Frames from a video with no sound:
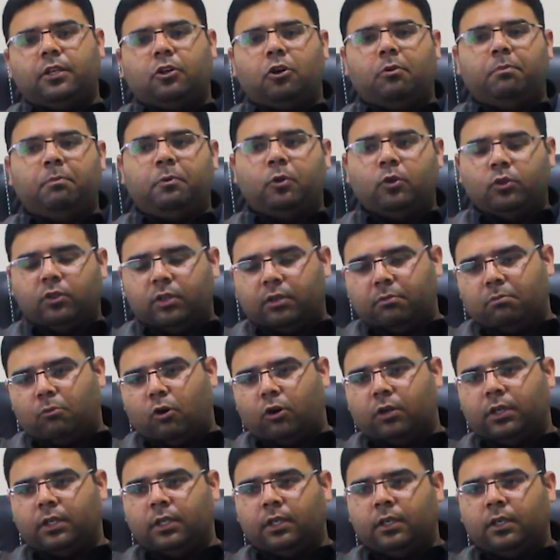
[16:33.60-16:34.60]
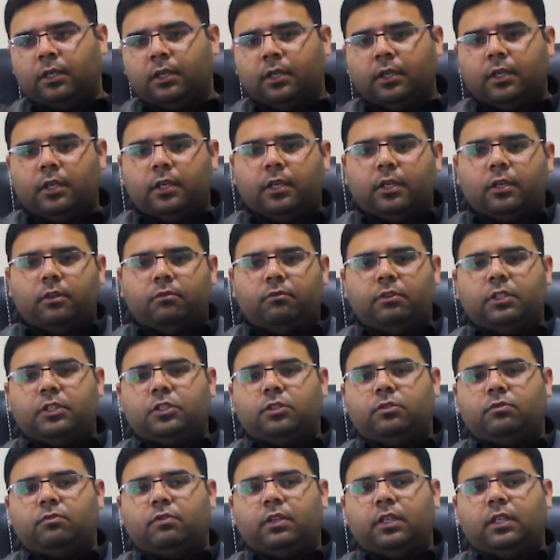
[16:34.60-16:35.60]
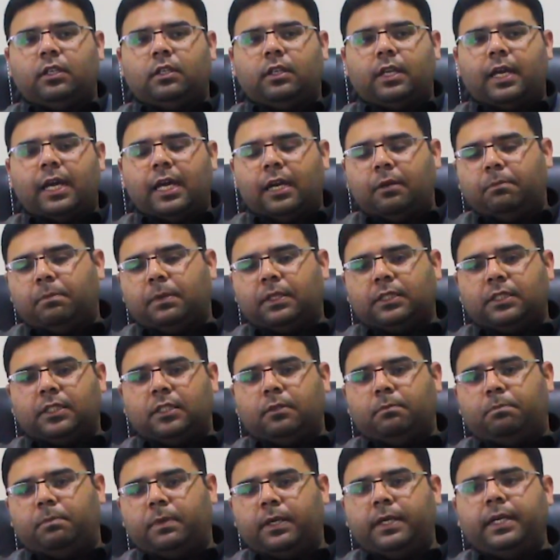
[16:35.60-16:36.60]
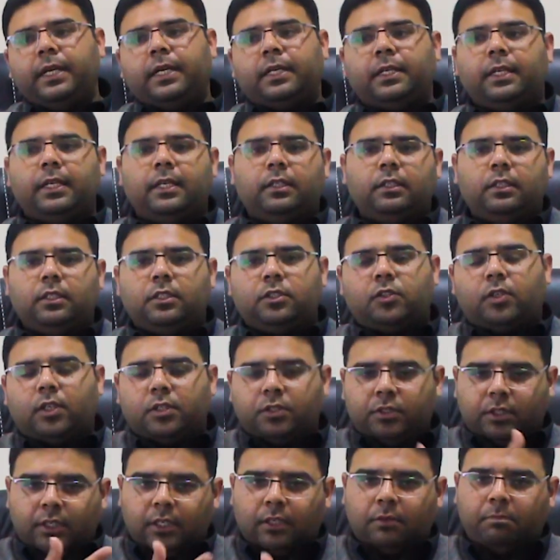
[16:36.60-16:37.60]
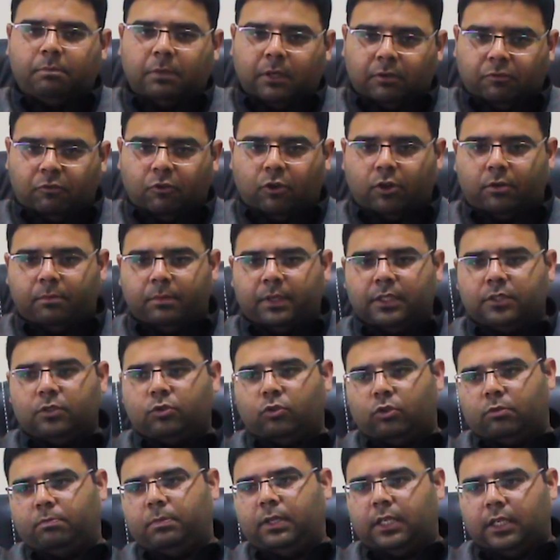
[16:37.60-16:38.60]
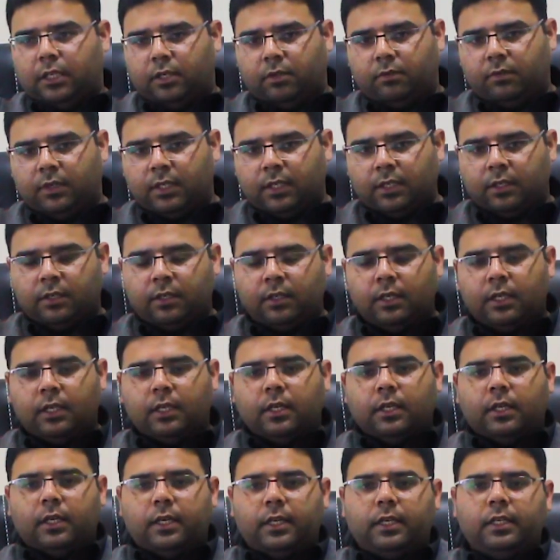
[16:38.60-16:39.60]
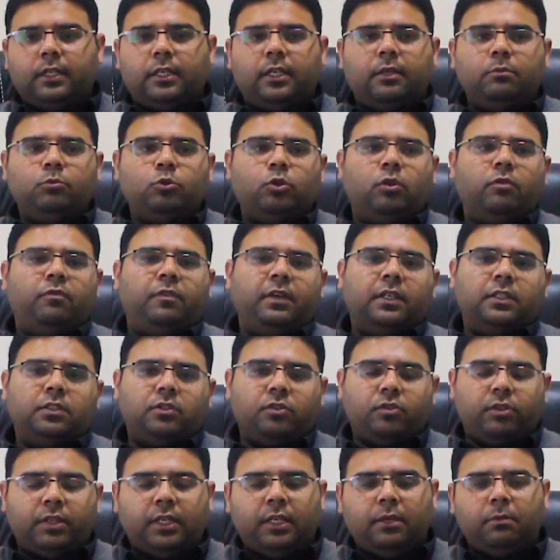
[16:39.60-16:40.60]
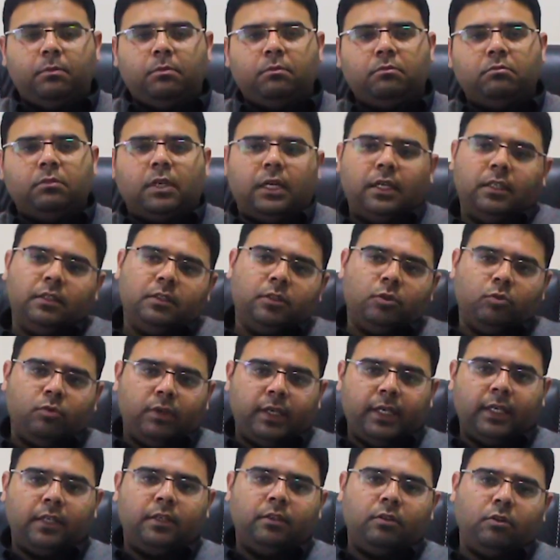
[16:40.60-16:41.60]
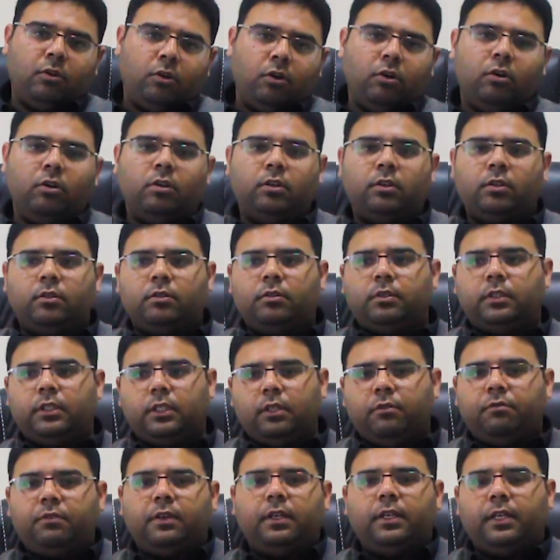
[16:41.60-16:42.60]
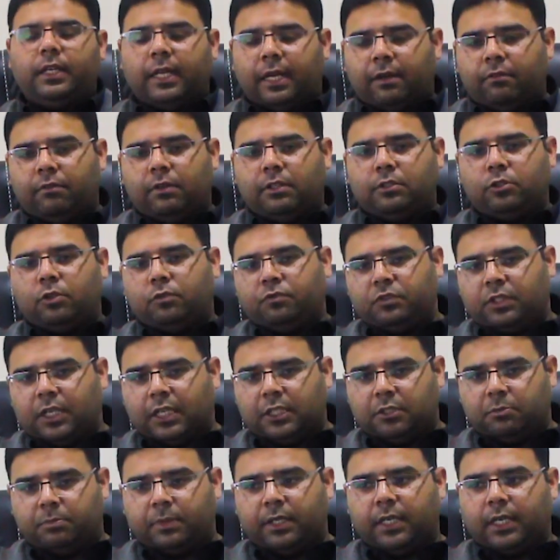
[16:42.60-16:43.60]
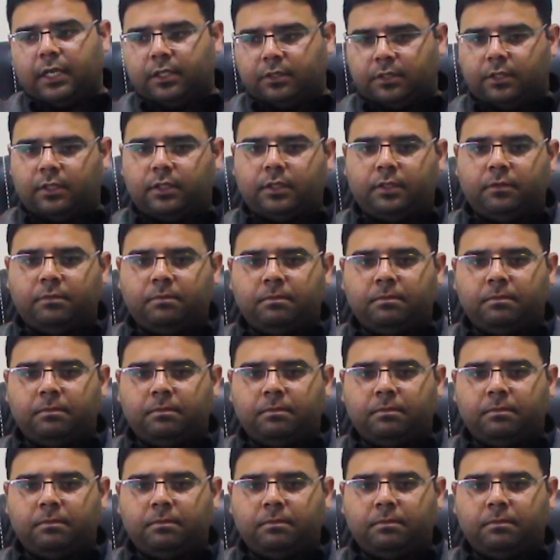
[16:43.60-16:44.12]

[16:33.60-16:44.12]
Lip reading: computer model which will help us in predicting the structural performance or behavior in terms of extreme earthquake or different levels of seismic hazard.